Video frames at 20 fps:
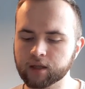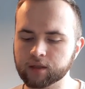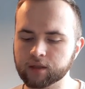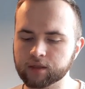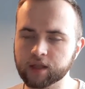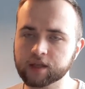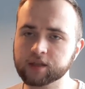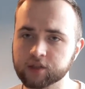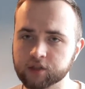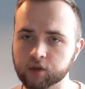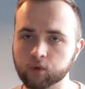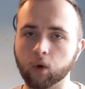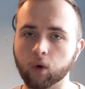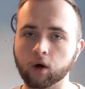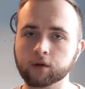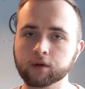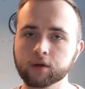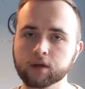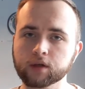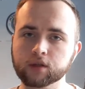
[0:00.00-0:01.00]
this
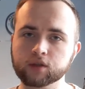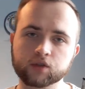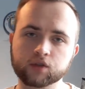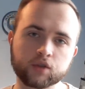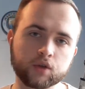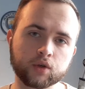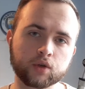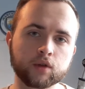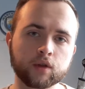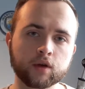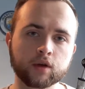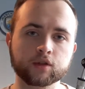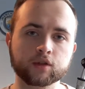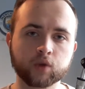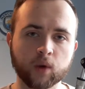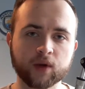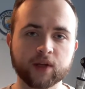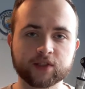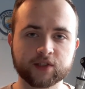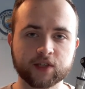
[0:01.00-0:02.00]
squad to the
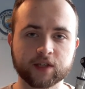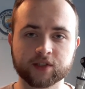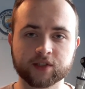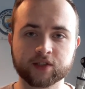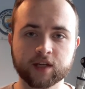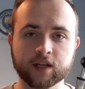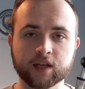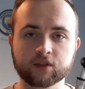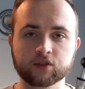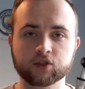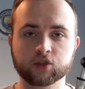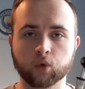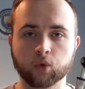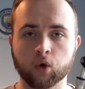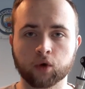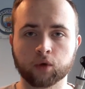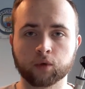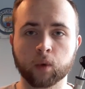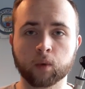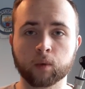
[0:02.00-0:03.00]
2016
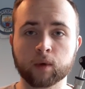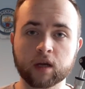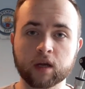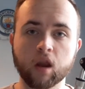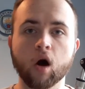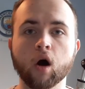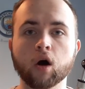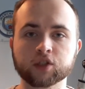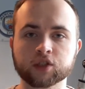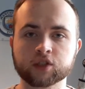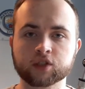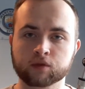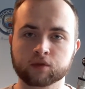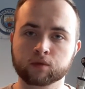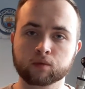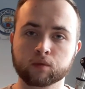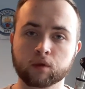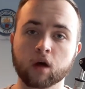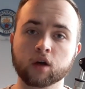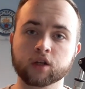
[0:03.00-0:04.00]
squad, where we last
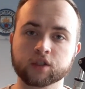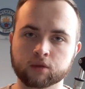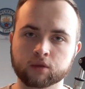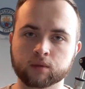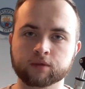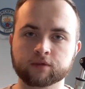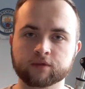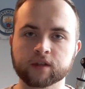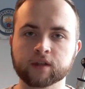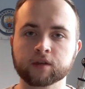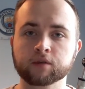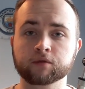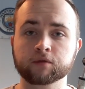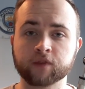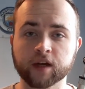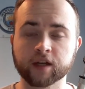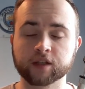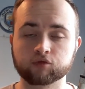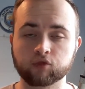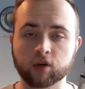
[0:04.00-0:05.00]
time we
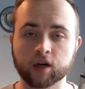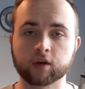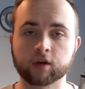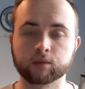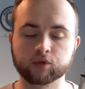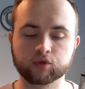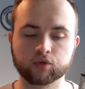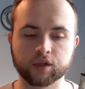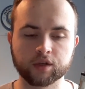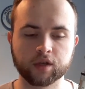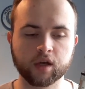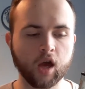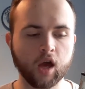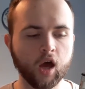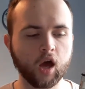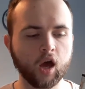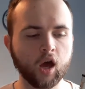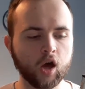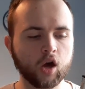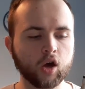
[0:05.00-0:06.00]
faced Real Madrid,
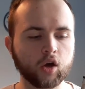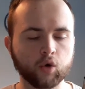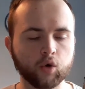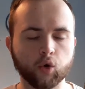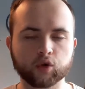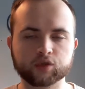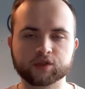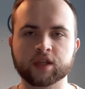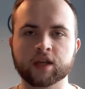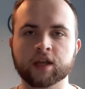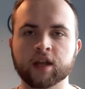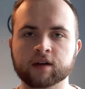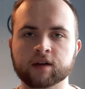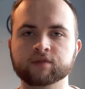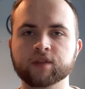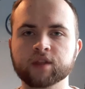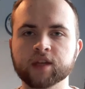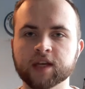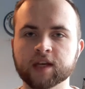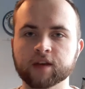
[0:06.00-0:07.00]
of course did
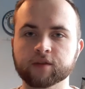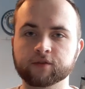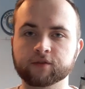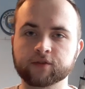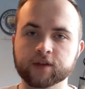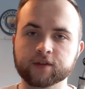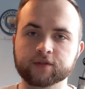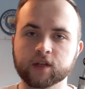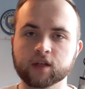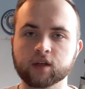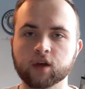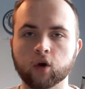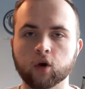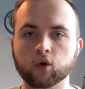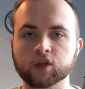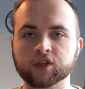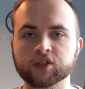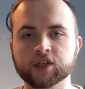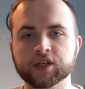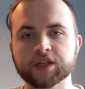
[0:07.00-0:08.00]
have the 50 goal
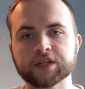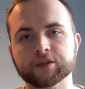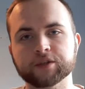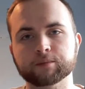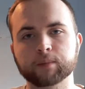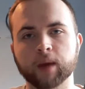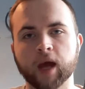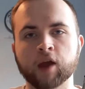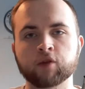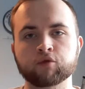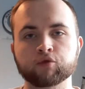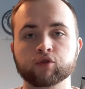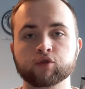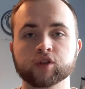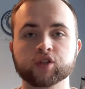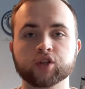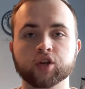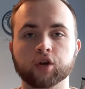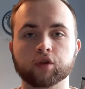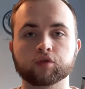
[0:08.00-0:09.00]
a season man
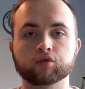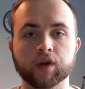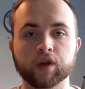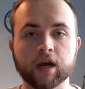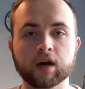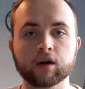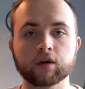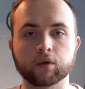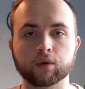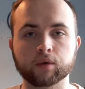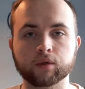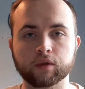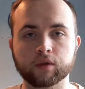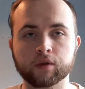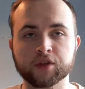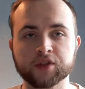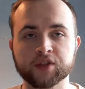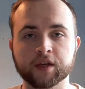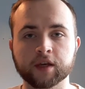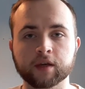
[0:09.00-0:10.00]
Cristiano Ronaldo in the
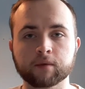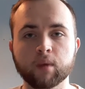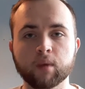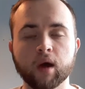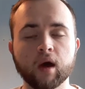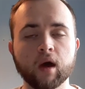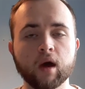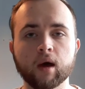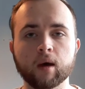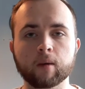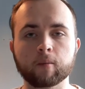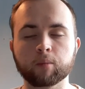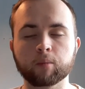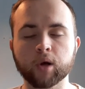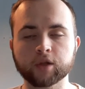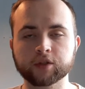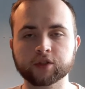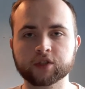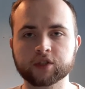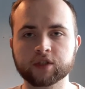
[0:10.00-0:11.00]
team,
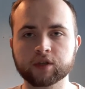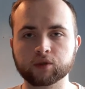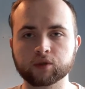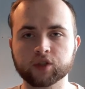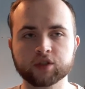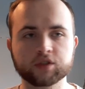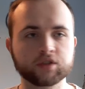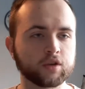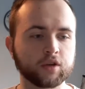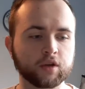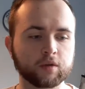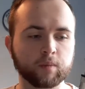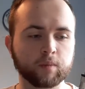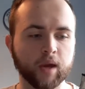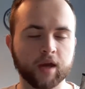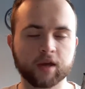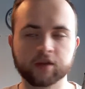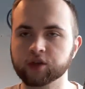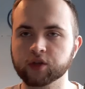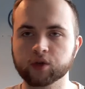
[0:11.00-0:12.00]
but still, just to
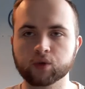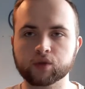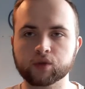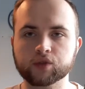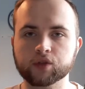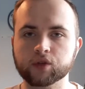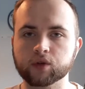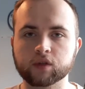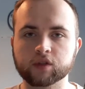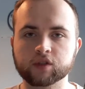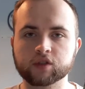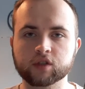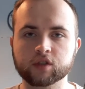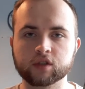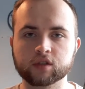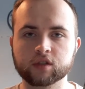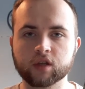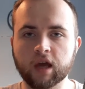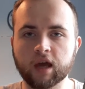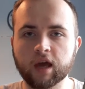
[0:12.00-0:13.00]
compare 2 and 2, it's
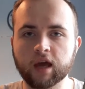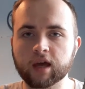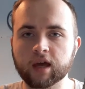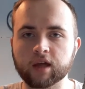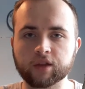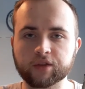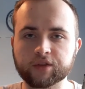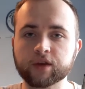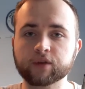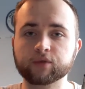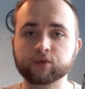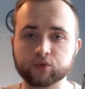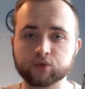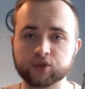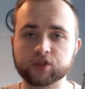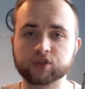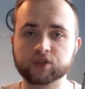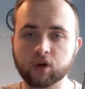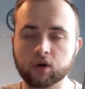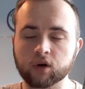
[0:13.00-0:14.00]
just the difference
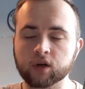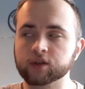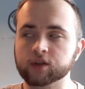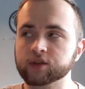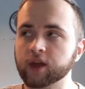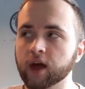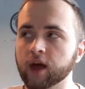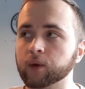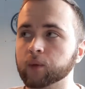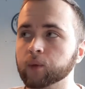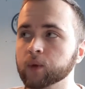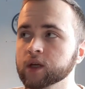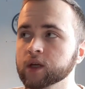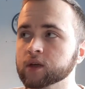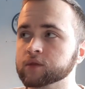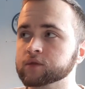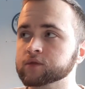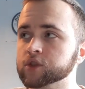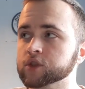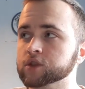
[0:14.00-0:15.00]
is night and day. We
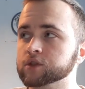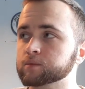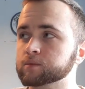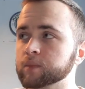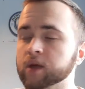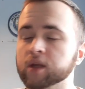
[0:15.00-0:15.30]
have just